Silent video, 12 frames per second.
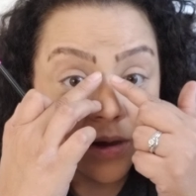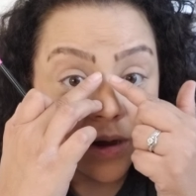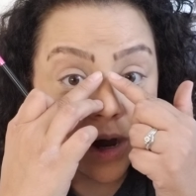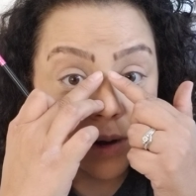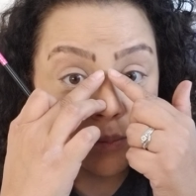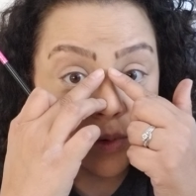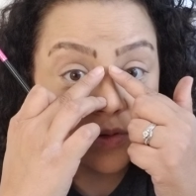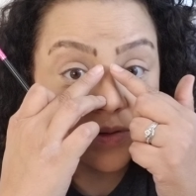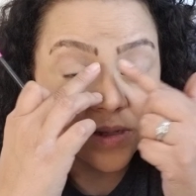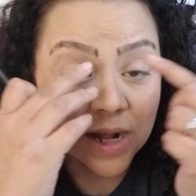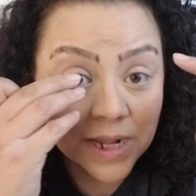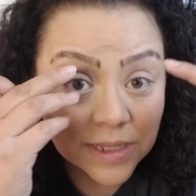on both
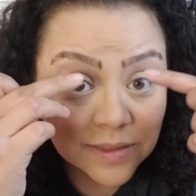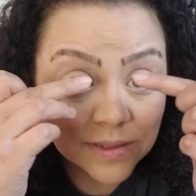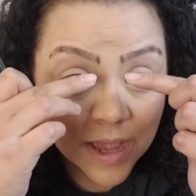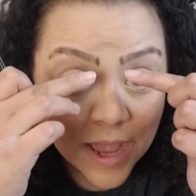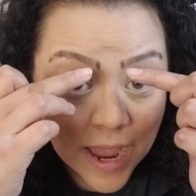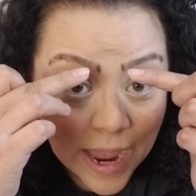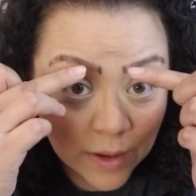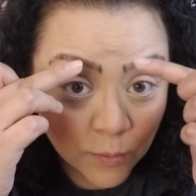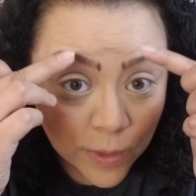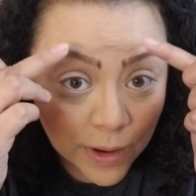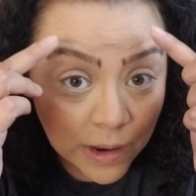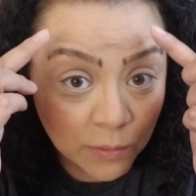sides and
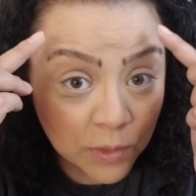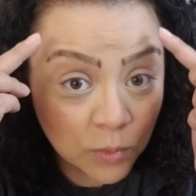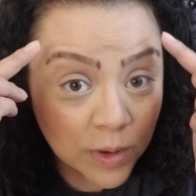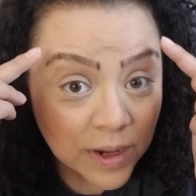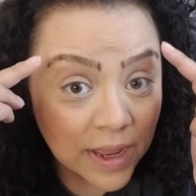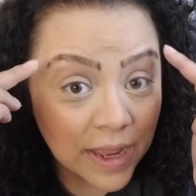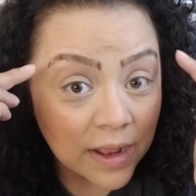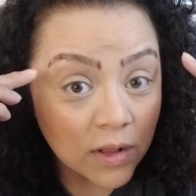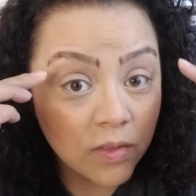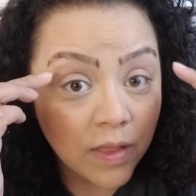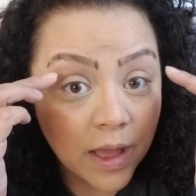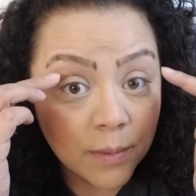where I would want to
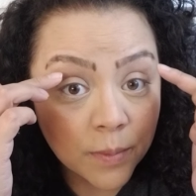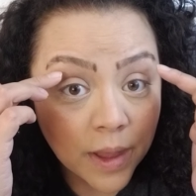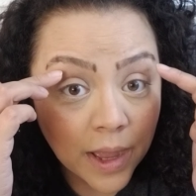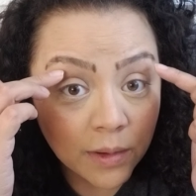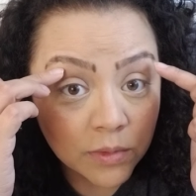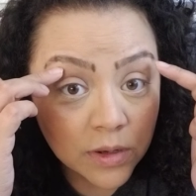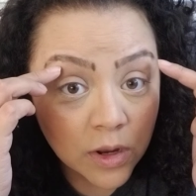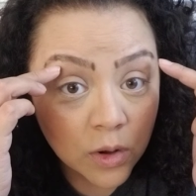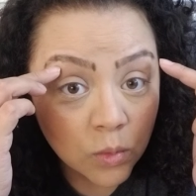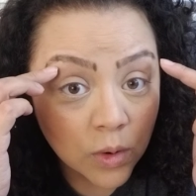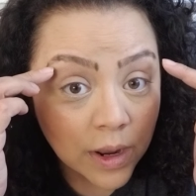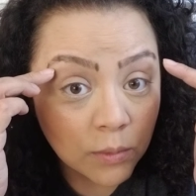angle up. I would know
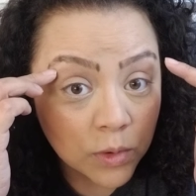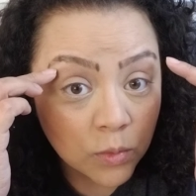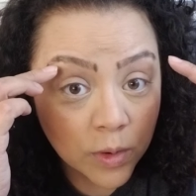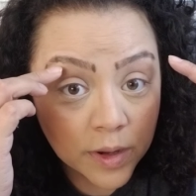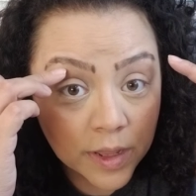where I would want